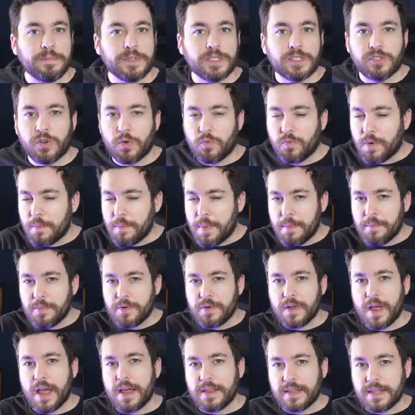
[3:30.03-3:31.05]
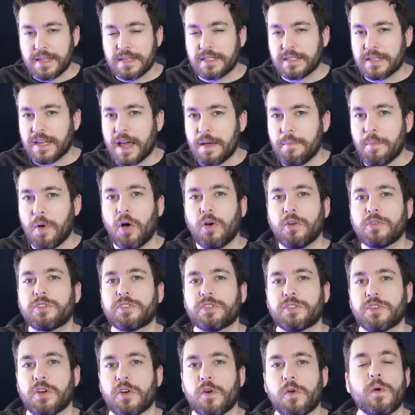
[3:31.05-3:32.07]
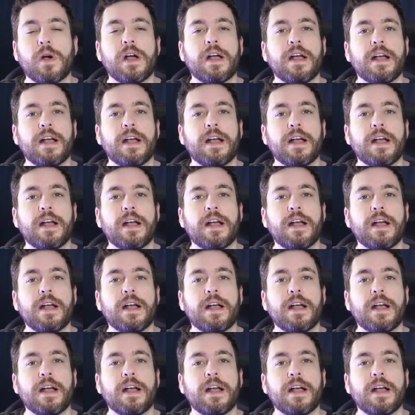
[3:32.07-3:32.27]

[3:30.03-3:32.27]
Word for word: So remember, at this time also,